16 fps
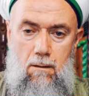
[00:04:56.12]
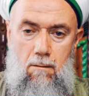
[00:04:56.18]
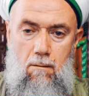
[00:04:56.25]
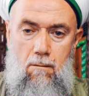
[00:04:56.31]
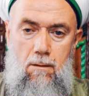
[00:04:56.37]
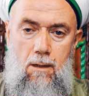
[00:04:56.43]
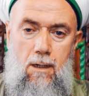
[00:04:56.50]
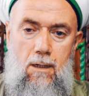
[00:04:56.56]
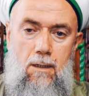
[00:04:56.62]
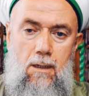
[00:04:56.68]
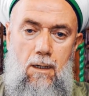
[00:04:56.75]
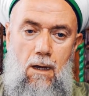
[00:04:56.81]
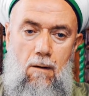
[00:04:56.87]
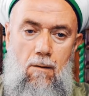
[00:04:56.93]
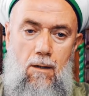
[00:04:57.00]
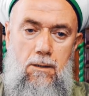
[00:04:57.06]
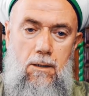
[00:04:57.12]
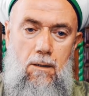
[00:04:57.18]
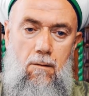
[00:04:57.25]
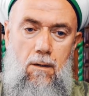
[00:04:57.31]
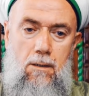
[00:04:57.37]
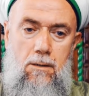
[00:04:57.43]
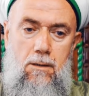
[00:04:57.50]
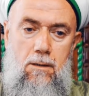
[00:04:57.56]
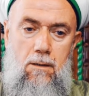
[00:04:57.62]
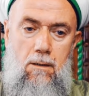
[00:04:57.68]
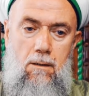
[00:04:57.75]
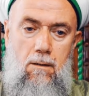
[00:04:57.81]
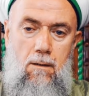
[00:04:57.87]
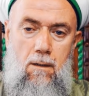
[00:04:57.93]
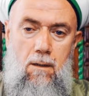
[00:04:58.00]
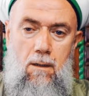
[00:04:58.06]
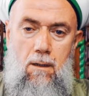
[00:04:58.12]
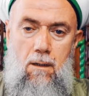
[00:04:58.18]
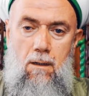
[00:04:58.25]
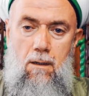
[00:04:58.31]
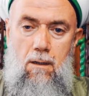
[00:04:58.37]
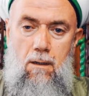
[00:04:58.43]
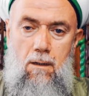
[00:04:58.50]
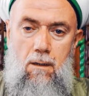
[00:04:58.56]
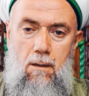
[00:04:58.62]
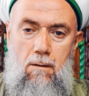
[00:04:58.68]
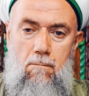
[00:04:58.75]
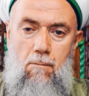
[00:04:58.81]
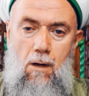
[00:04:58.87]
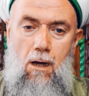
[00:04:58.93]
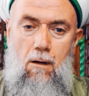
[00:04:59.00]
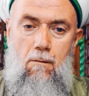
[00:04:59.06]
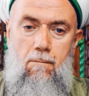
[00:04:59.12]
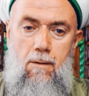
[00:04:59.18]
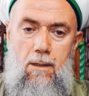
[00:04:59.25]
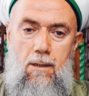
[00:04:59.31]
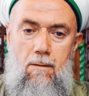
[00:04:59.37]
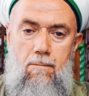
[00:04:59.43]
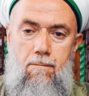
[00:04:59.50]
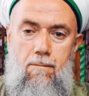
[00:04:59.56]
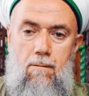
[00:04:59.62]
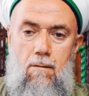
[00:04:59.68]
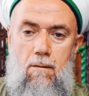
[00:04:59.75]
Onları yavaş yavaş mağlup edip